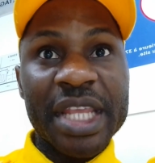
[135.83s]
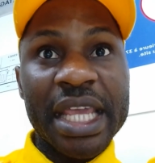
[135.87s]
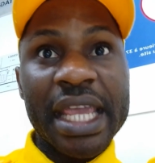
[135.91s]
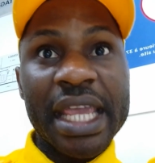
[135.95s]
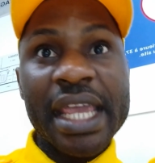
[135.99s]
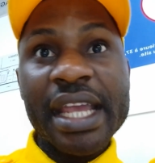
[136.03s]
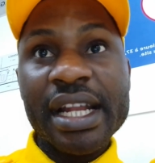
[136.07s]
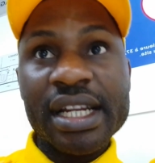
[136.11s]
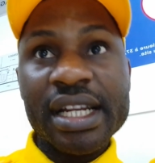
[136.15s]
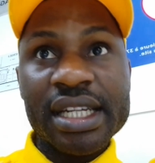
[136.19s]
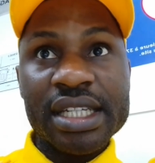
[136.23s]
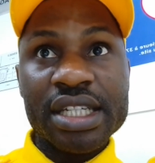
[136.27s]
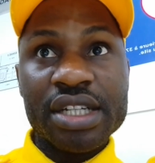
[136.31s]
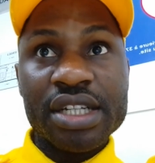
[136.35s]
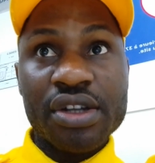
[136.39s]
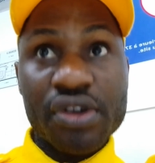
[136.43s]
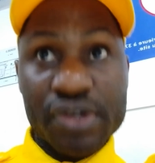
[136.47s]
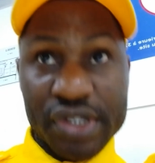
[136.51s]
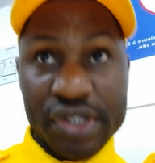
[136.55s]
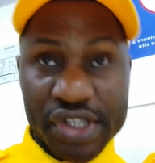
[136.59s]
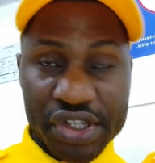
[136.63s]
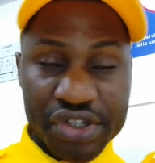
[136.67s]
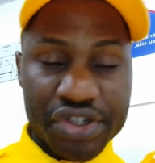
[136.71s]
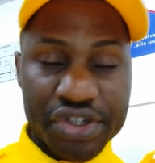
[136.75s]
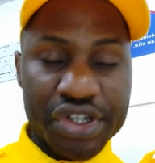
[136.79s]
English
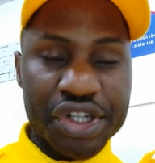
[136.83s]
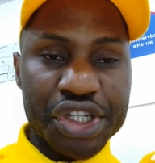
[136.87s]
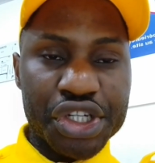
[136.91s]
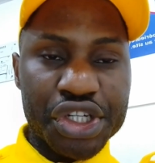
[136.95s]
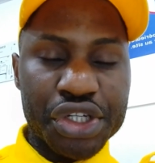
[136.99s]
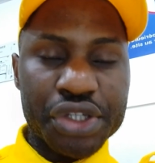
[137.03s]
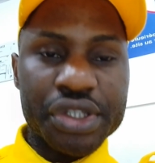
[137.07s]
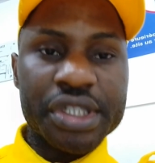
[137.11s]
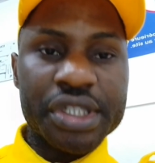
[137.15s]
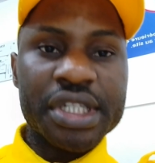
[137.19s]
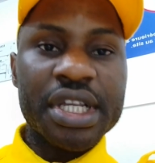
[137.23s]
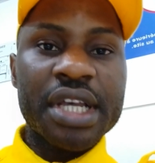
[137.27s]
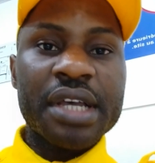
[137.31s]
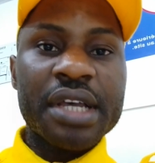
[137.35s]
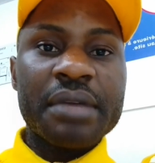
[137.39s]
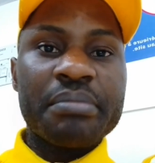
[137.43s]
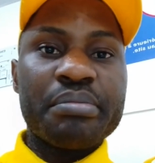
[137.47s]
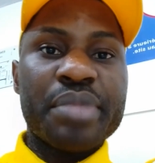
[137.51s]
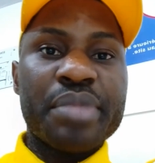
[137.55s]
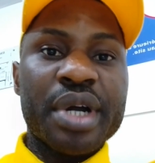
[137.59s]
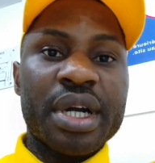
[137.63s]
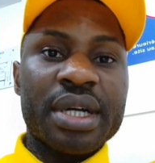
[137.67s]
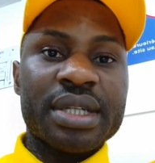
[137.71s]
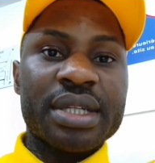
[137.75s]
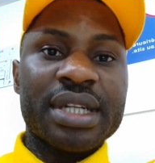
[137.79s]
considerations.
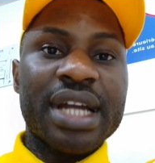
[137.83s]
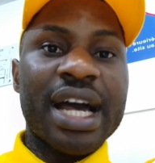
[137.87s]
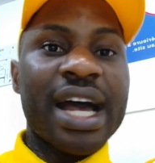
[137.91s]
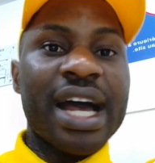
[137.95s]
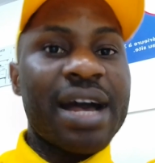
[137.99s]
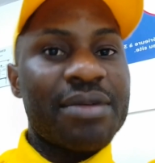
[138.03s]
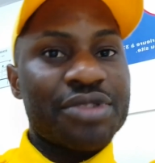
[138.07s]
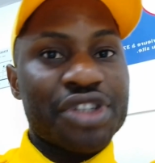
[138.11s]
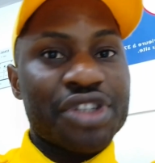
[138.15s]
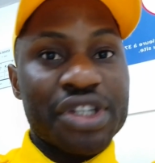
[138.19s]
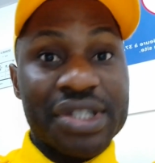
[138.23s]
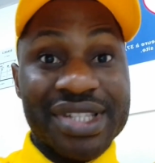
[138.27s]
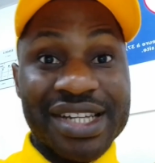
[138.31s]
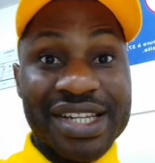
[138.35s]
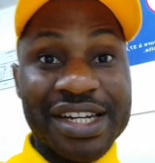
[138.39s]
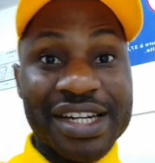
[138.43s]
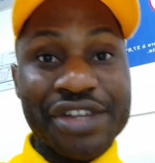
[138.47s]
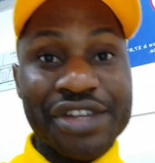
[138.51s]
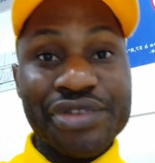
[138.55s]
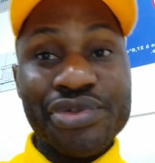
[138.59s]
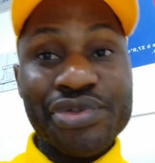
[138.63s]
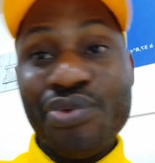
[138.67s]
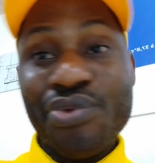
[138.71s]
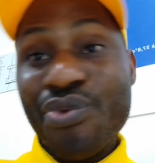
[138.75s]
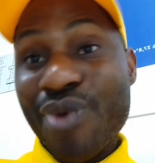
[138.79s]
But I'm just
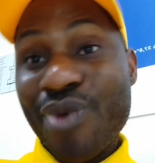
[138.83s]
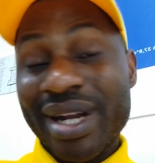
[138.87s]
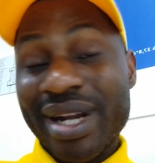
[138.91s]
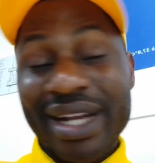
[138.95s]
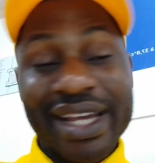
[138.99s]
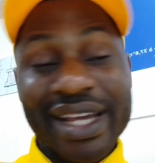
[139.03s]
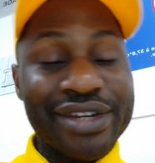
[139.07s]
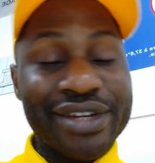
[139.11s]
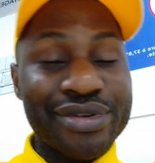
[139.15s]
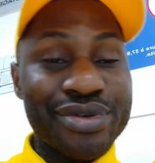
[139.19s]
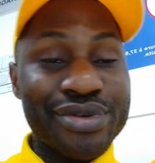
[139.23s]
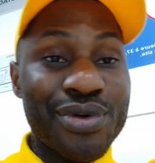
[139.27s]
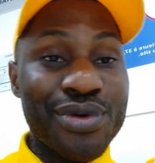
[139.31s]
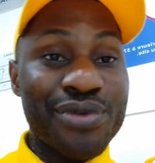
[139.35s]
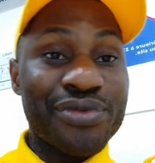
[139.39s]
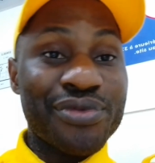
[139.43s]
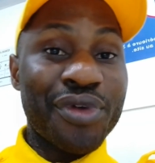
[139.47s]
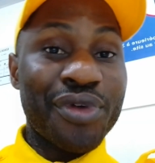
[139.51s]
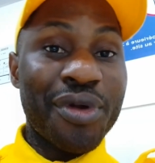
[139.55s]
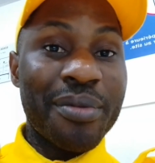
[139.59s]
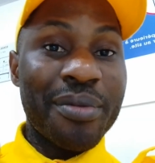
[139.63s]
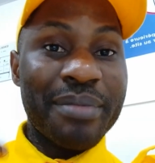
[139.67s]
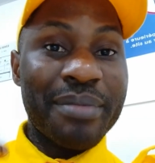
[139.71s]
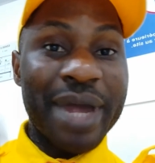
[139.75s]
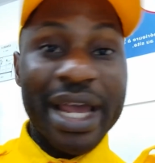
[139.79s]
telling you what I know
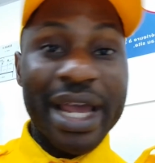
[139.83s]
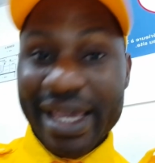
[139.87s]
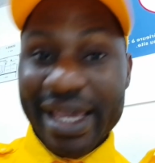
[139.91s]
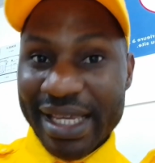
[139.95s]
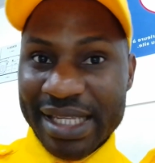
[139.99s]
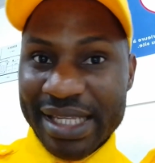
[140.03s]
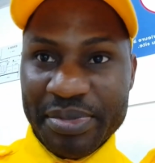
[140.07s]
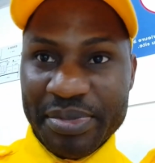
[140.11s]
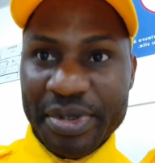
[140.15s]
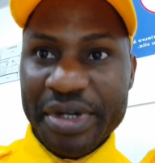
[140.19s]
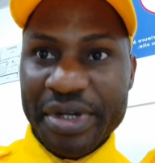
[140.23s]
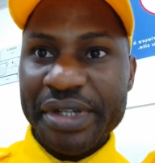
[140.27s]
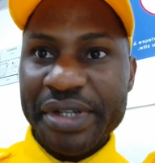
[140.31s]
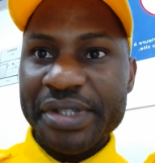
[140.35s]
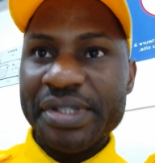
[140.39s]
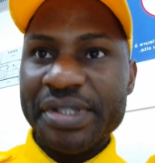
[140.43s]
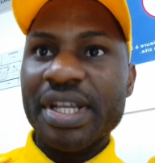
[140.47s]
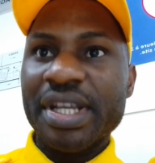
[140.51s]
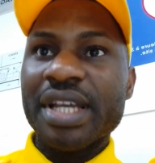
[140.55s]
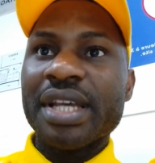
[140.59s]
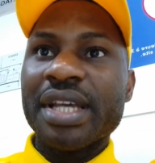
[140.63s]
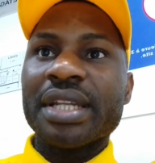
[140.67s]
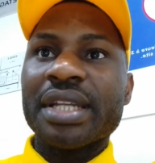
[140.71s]
from my experience.